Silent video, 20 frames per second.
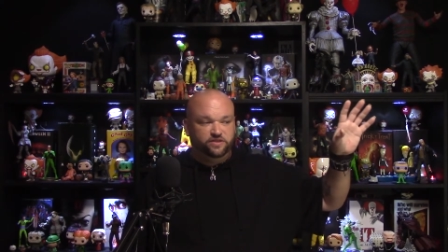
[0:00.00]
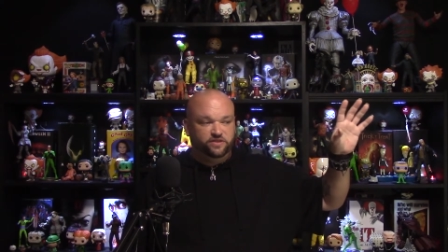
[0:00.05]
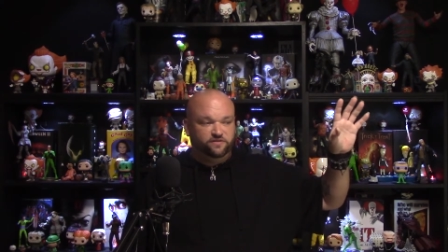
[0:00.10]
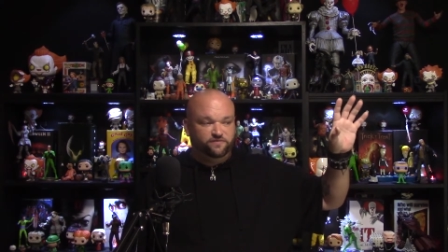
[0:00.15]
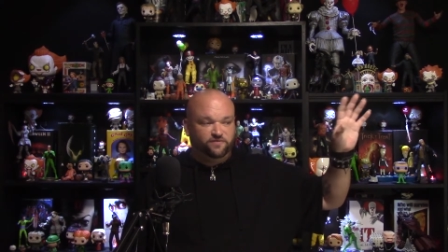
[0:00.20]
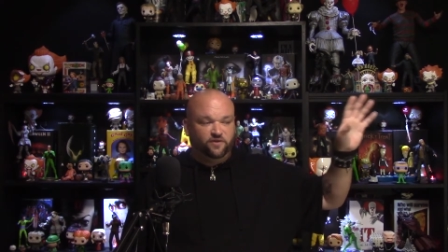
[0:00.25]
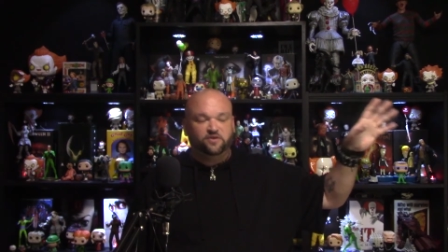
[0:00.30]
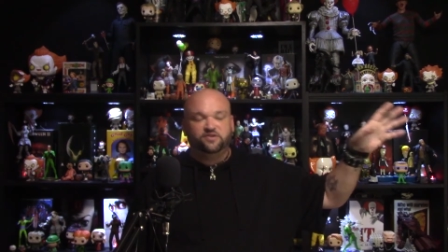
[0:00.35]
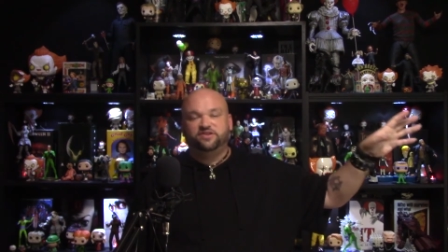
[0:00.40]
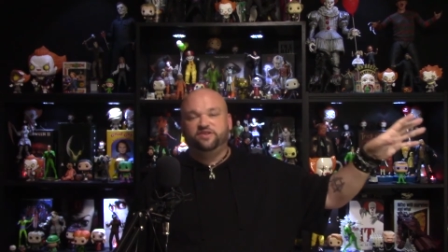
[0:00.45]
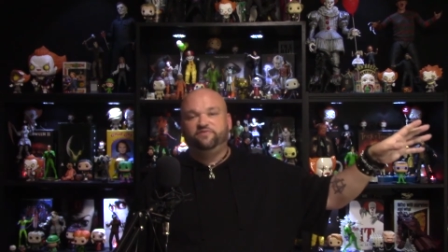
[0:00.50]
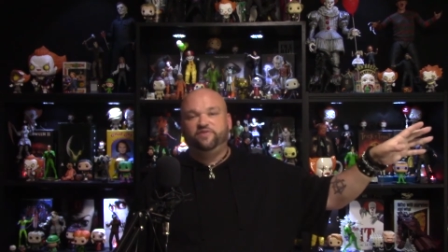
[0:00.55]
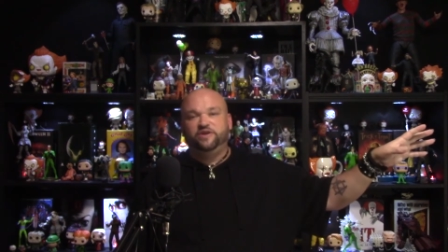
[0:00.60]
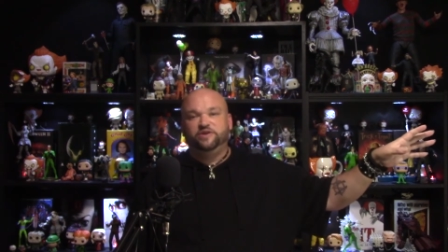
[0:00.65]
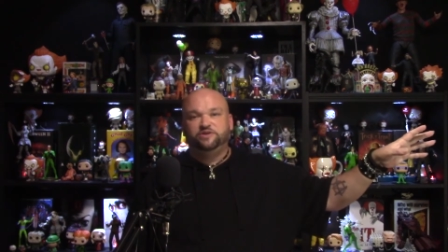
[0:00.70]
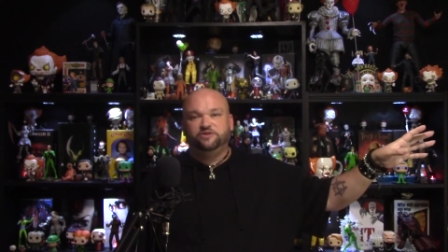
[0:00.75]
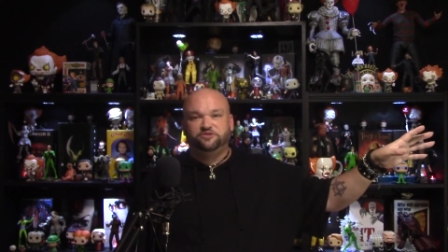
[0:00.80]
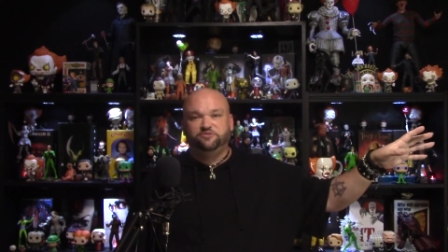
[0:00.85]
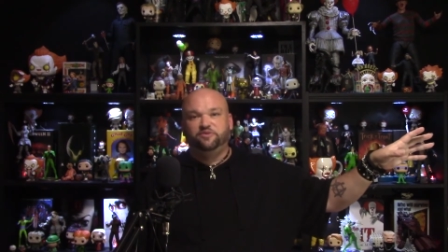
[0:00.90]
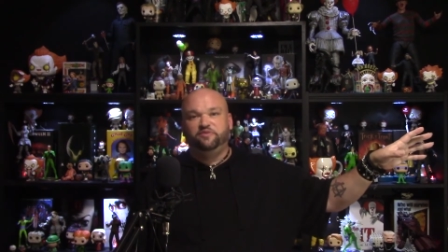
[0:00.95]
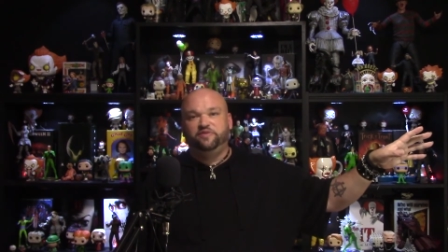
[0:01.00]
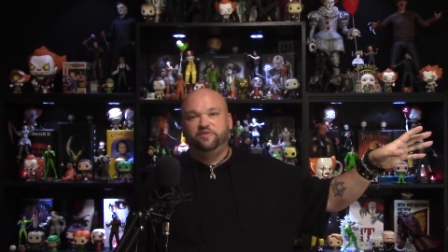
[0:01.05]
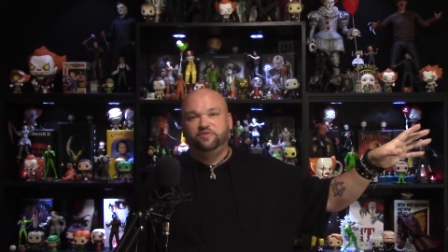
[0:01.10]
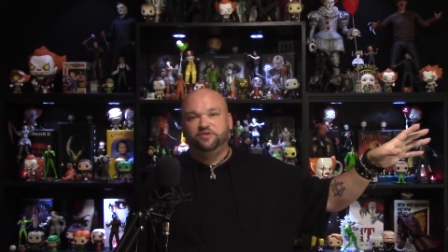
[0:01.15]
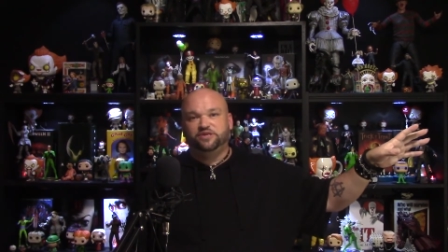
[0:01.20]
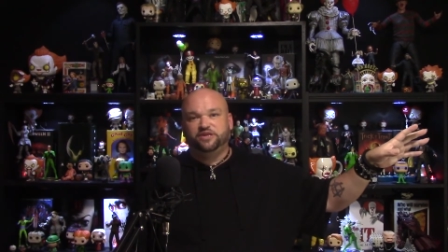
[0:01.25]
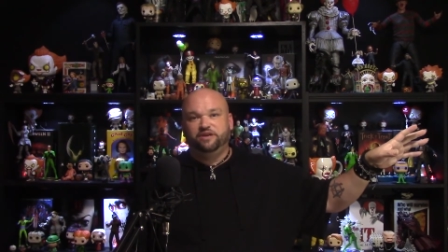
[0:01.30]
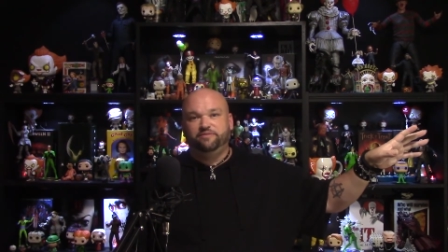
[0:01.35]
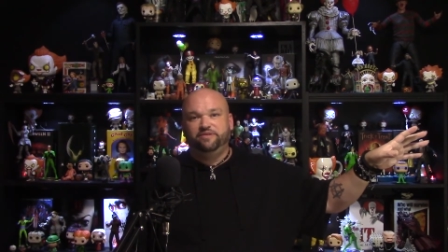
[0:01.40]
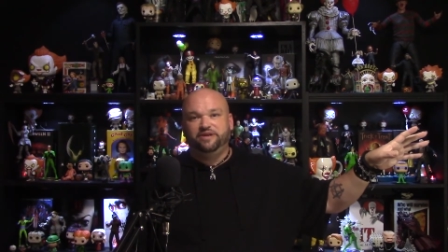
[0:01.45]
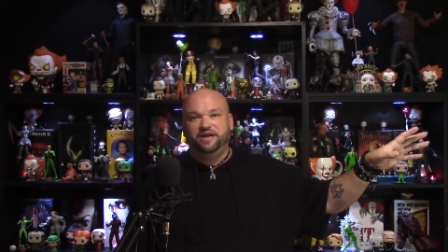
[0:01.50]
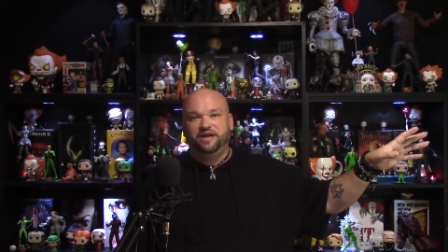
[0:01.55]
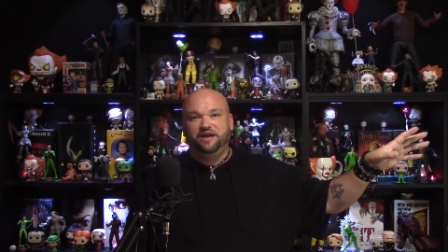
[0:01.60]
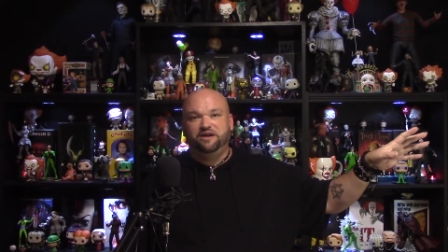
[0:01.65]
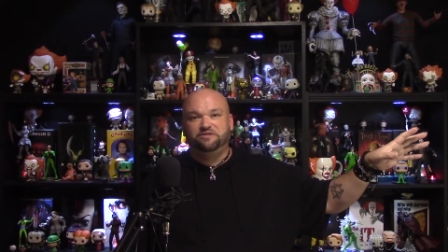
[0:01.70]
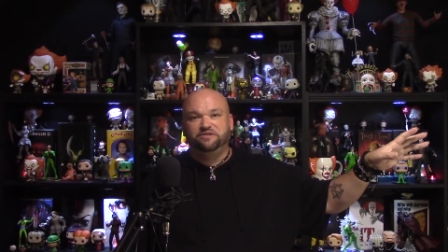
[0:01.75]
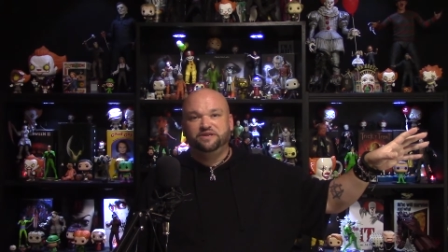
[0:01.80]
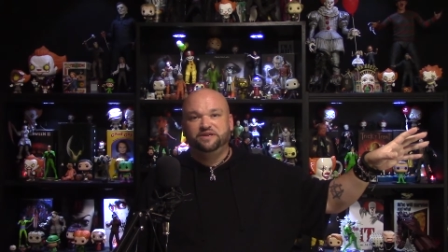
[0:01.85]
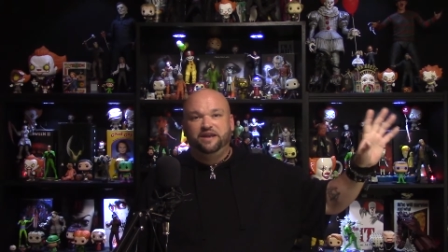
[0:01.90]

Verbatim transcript: the first Avengers movie was coming out,